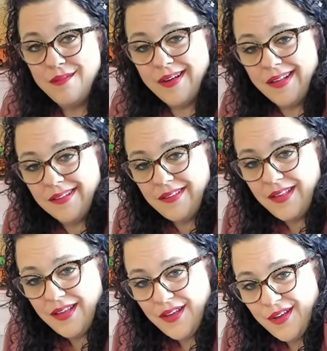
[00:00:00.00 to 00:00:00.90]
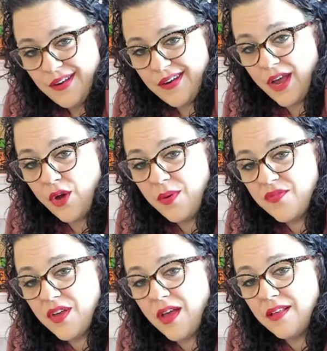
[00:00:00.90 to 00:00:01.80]
Well, now
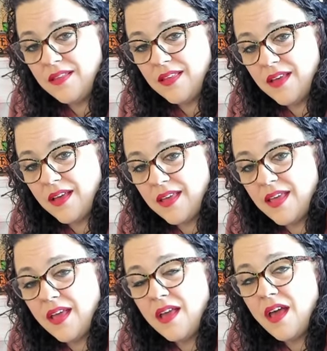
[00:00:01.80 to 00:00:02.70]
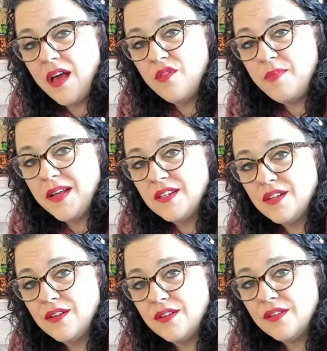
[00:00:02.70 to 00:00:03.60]
we've got the King of
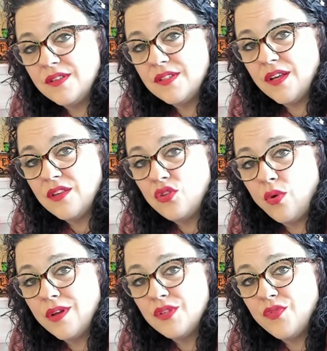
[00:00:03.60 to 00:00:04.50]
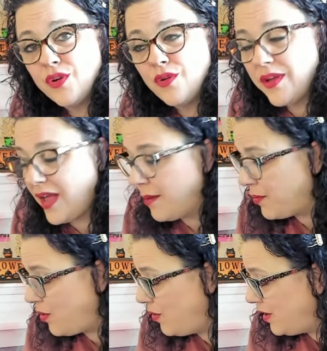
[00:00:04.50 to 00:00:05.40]
Pentacles, Taurus, Virgo,
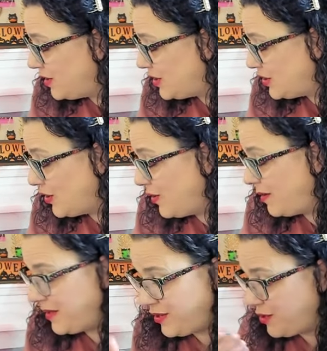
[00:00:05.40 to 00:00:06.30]
Capricorn. So, I mean, you